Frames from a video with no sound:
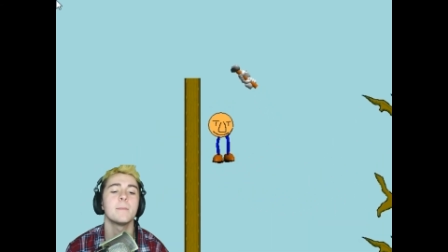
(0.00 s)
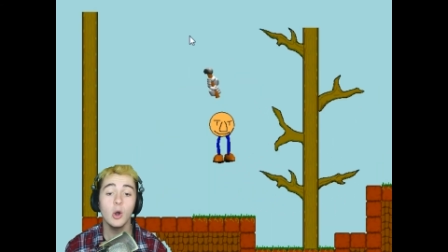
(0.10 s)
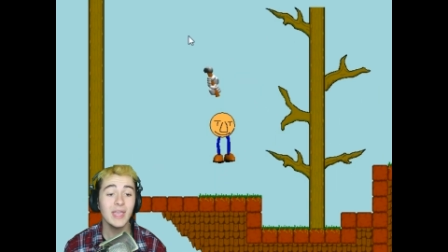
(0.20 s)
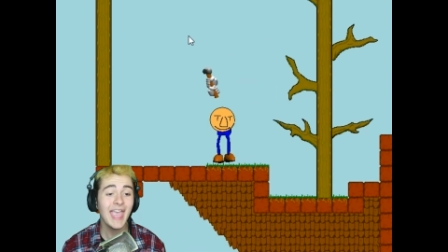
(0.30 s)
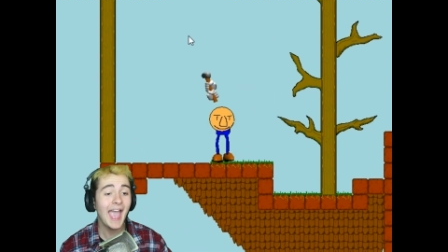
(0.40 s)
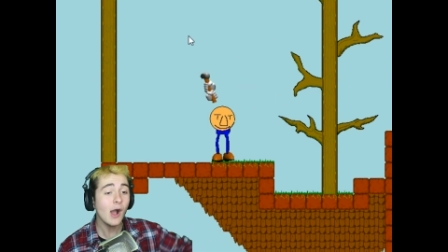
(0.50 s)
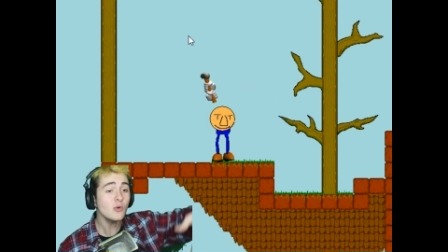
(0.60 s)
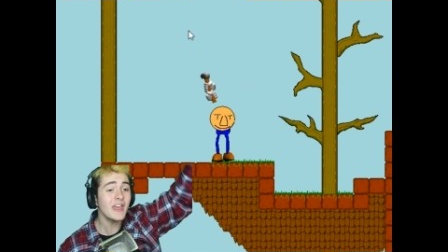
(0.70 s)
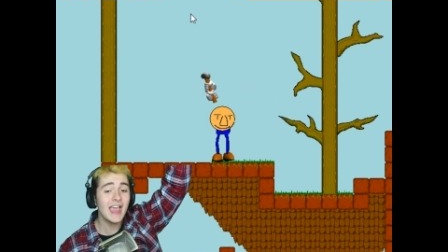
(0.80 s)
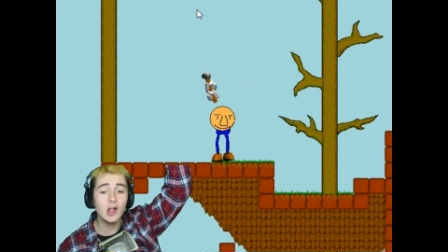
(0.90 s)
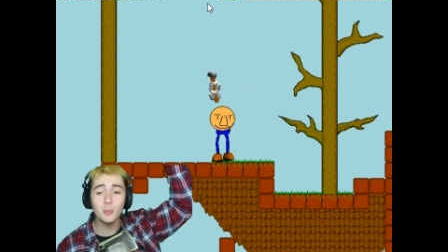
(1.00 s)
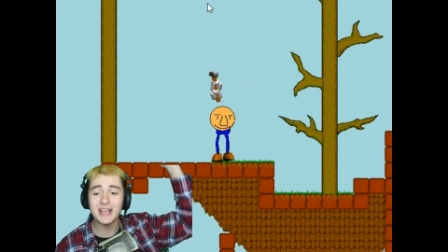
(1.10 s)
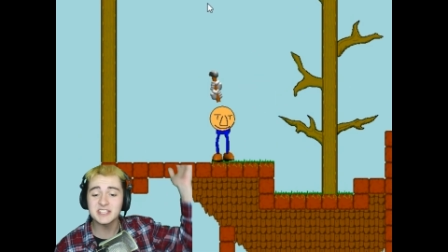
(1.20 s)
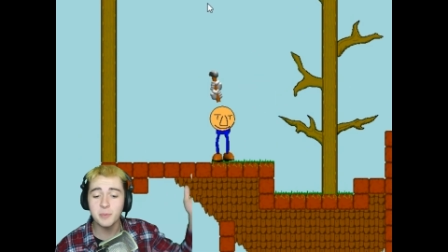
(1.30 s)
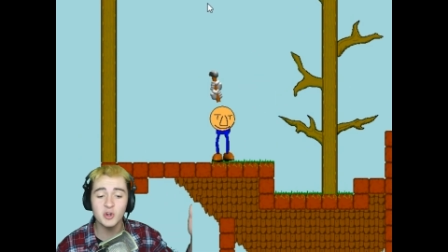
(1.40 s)
Okay, how the hell am
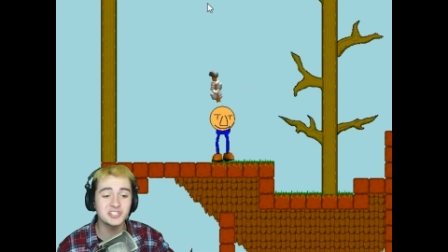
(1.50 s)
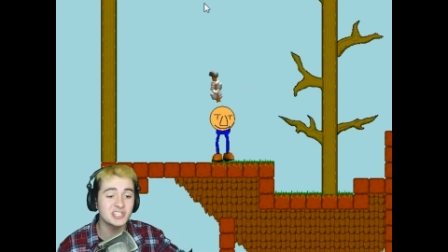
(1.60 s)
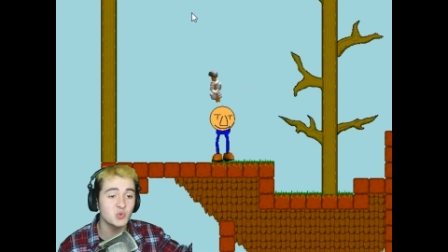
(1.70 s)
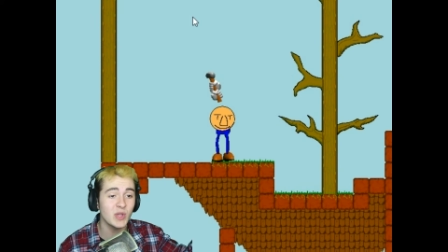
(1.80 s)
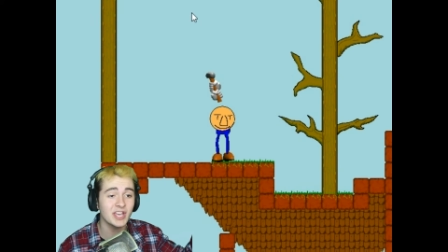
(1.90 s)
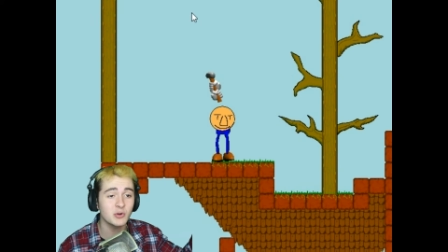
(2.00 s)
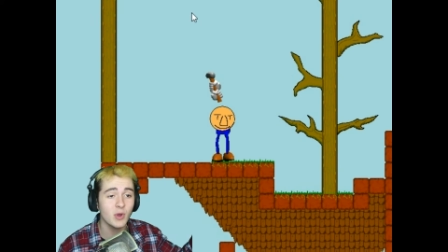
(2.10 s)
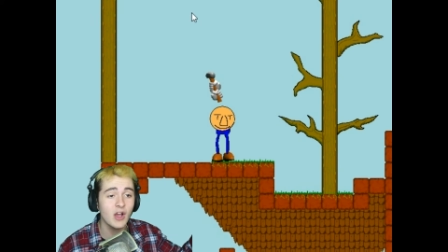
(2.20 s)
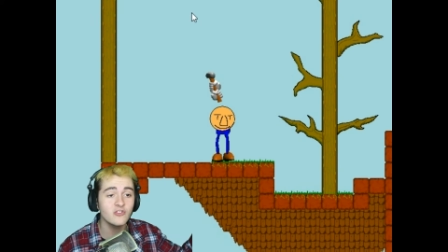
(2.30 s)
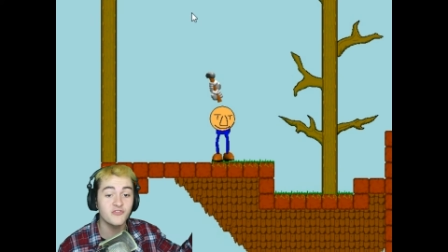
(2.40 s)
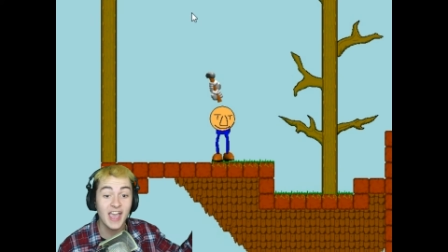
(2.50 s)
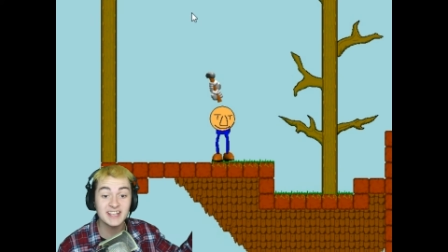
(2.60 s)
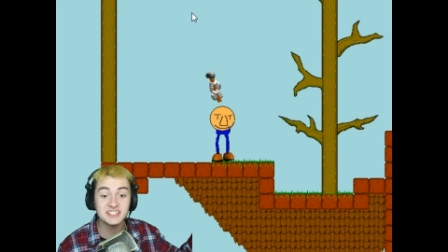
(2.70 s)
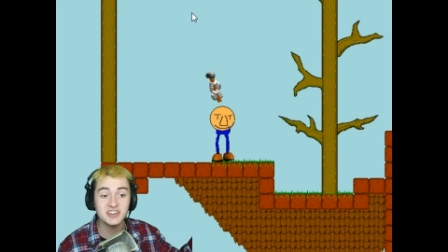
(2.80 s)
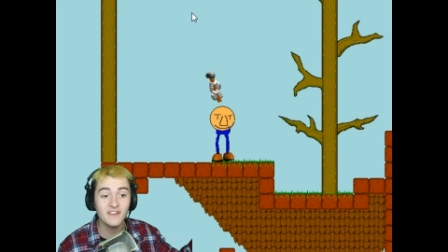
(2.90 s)
I supposed to swing it around
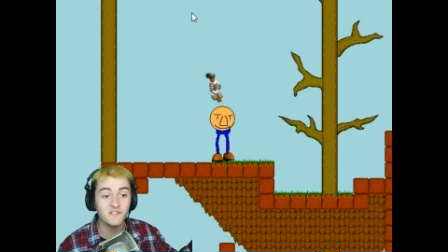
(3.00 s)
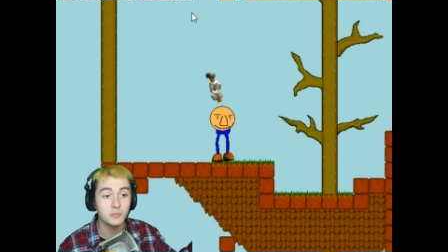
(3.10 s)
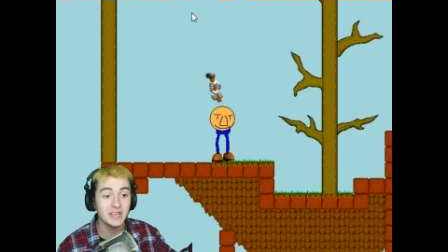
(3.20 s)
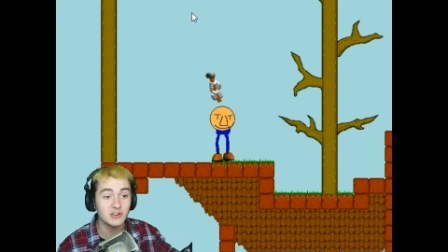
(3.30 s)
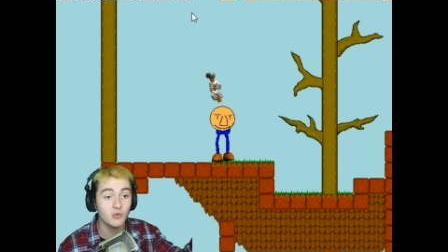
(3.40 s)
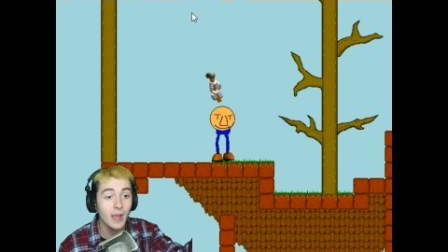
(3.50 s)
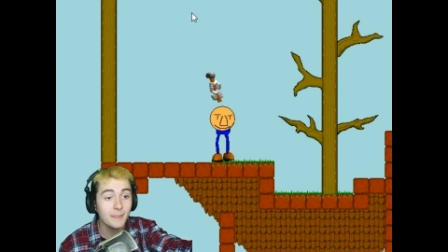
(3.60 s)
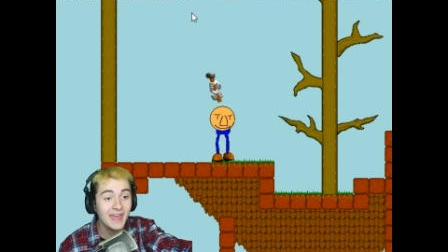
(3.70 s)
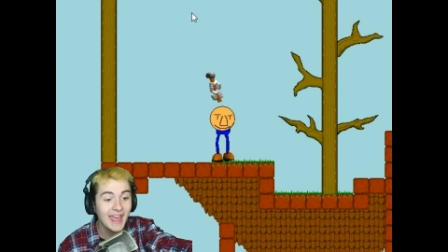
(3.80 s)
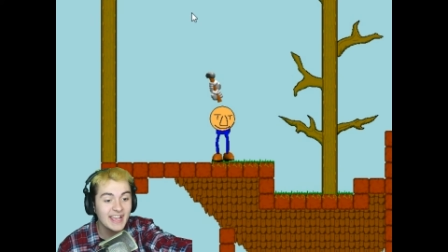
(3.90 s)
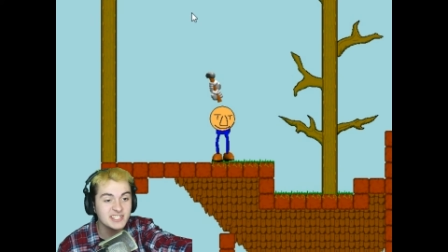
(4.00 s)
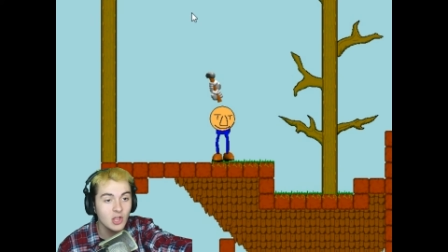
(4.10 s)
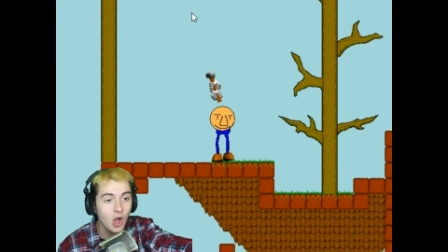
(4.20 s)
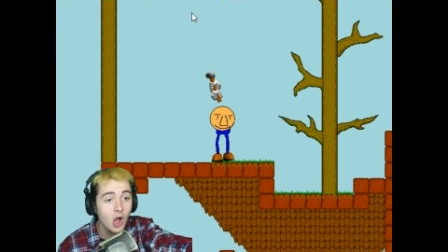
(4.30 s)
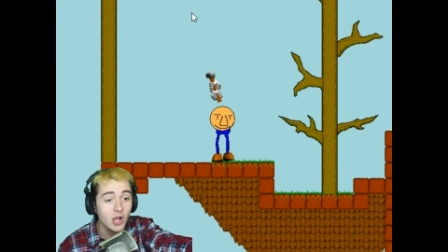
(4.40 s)
fast enough for me to grab that ass
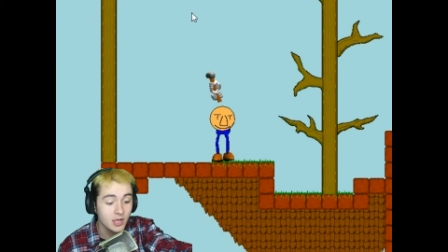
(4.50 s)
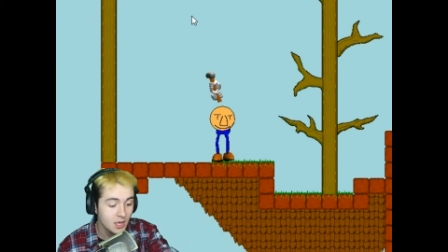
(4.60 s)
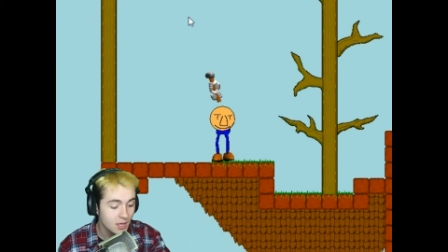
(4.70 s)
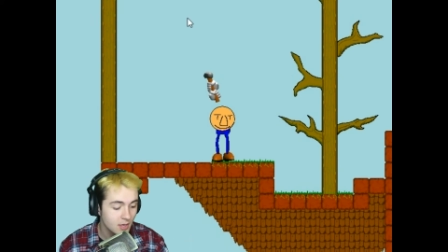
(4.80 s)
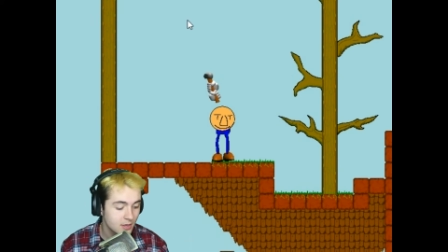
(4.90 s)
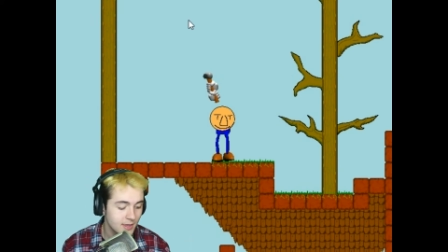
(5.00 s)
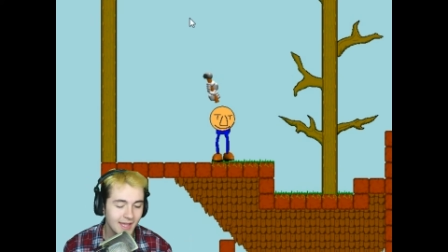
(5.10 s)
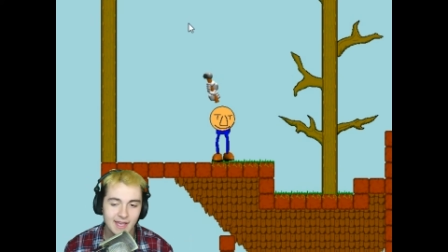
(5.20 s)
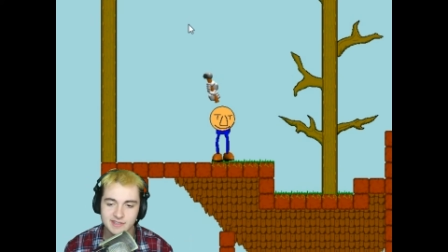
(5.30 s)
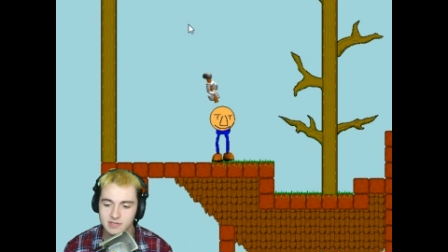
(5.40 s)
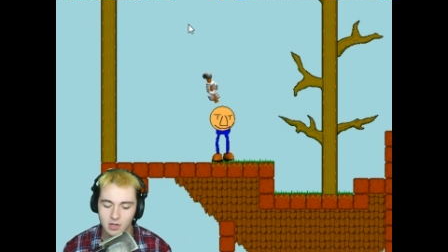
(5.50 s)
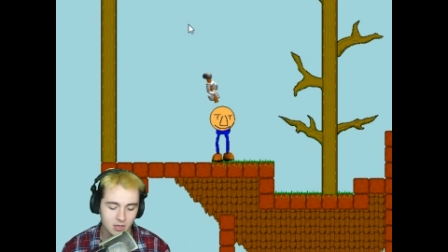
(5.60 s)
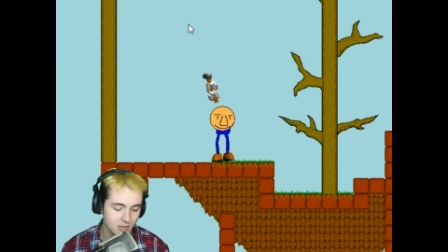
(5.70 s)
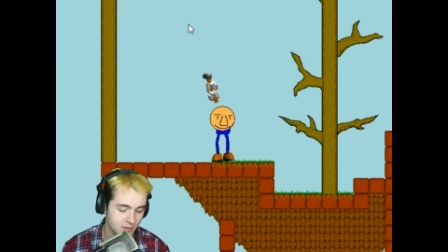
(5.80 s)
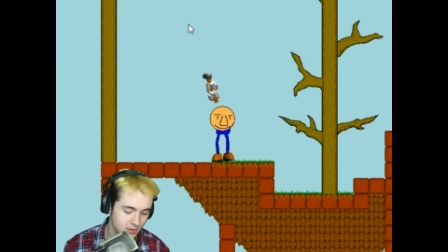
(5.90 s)
log? Ass log.